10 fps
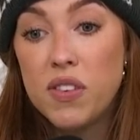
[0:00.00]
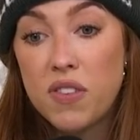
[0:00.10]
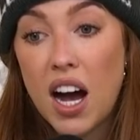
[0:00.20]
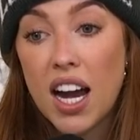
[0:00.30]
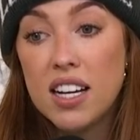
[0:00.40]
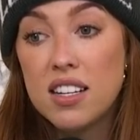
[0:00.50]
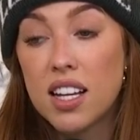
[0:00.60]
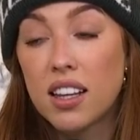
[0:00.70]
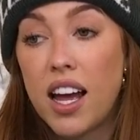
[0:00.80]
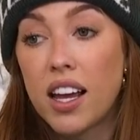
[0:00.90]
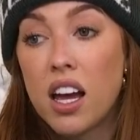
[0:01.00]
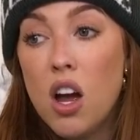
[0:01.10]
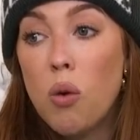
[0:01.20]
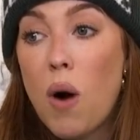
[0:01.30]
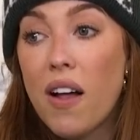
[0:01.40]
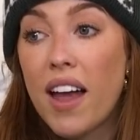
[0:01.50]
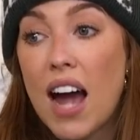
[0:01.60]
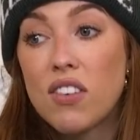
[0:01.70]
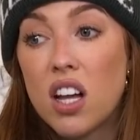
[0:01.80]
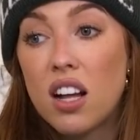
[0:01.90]
find that like, while I
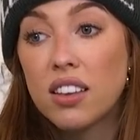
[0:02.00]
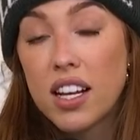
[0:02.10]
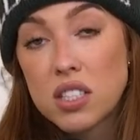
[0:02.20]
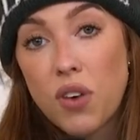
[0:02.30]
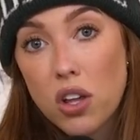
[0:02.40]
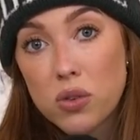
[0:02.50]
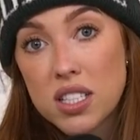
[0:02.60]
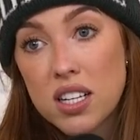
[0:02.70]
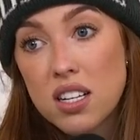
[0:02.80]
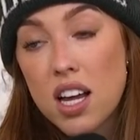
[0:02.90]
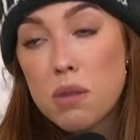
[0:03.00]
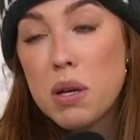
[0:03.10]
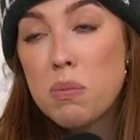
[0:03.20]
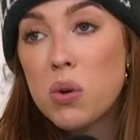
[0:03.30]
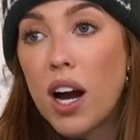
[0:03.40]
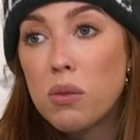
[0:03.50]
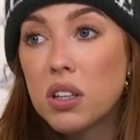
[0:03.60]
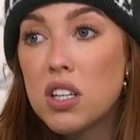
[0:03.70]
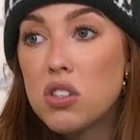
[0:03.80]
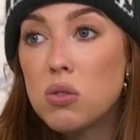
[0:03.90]
have a lot less followers than a lot of people, I
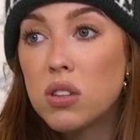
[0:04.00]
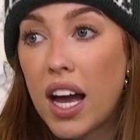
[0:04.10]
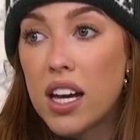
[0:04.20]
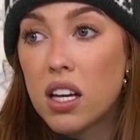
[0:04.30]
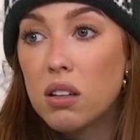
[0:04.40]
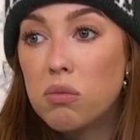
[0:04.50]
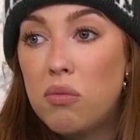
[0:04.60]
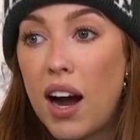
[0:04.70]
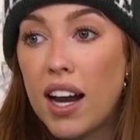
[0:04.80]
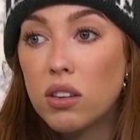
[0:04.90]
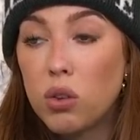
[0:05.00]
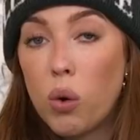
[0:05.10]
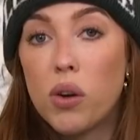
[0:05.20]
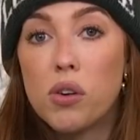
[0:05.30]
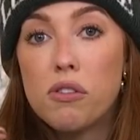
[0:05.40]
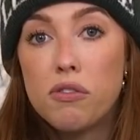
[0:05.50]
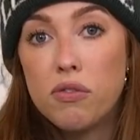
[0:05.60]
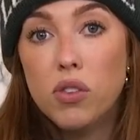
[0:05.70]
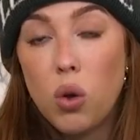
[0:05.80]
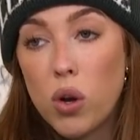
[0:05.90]
really do like my
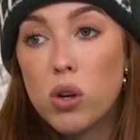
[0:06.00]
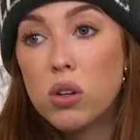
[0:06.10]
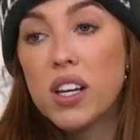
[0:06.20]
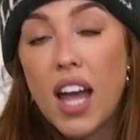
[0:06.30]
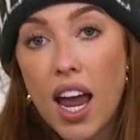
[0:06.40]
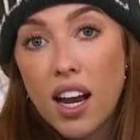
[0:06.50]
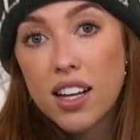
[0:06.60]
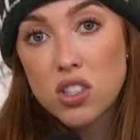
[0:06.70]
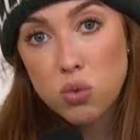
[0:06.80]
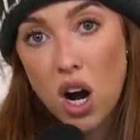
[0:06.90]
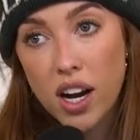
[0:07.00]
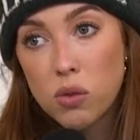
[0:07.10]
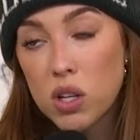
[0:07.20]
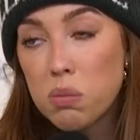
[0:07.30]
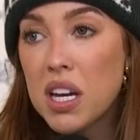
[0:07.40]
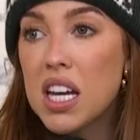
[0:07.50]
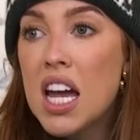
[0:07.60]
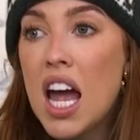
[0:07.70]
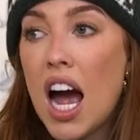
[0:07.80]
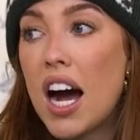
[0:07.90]
loyal gang that's rocking with me.
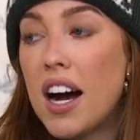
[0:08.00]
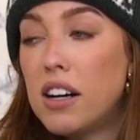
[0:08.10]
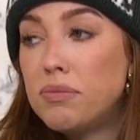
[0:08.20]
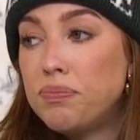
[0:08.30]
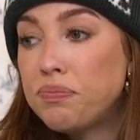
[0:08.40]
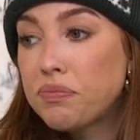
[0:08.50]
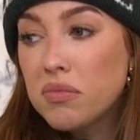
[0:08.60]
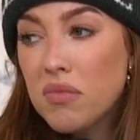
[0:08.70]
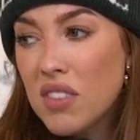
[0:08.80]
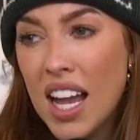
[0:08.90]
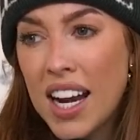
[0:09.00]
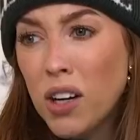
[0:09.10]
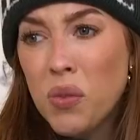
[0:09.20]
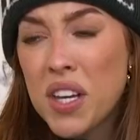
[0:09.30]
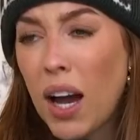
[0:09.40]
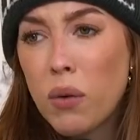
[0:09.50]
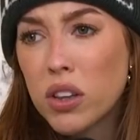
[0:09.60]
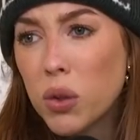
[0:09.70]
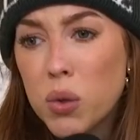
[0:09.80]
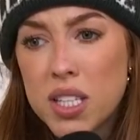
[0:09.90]
And I don't think I would
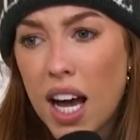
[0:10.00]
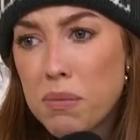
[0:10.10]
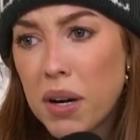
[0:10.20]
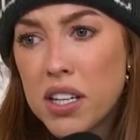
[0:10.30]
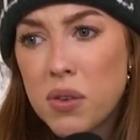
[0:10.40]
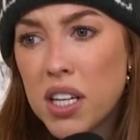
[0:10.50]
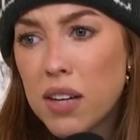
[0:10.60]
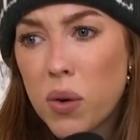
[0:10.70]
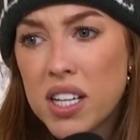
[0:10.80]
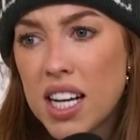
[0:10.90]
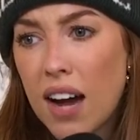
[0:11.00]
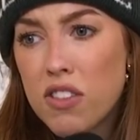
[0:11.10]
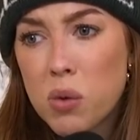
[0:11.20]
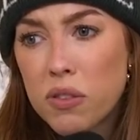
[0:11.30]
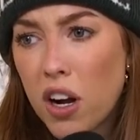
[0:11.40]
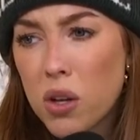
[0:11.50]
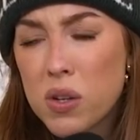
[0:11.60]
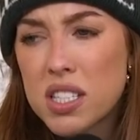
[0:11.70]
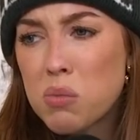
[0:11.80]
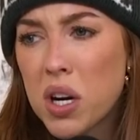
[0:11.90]
lose that by doing giveaways and having more
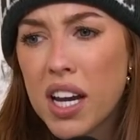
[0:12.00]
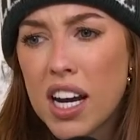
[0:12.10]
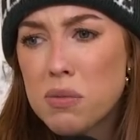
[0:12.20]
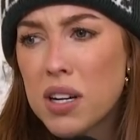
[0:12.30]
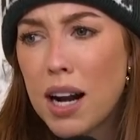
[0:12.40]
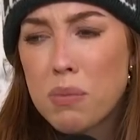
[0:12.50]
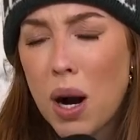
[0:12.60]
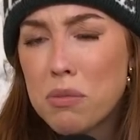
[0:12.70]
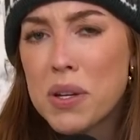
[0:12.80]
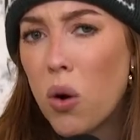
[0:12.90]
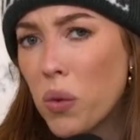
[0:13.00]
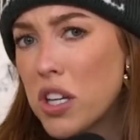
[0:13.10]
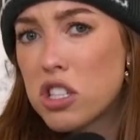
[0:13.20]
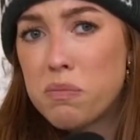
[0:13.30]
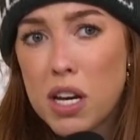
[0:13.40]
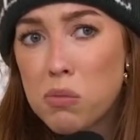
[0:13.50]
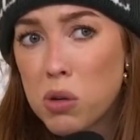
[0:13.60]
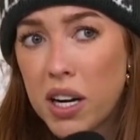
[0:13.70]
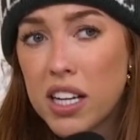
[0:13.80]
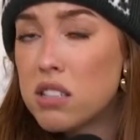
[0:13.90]
followers and more engagement. I'd probably only just make
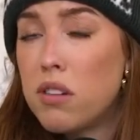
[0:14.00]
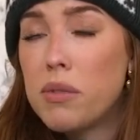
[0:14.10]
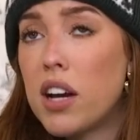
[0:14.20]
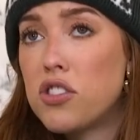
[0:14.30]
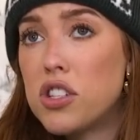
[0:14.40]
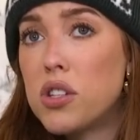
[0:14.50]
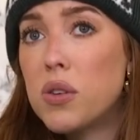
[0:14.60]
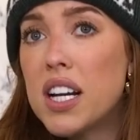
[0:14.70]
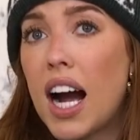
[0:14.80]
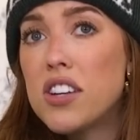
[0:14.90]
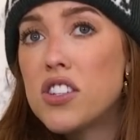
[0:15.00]
more money. So maybe I should do it.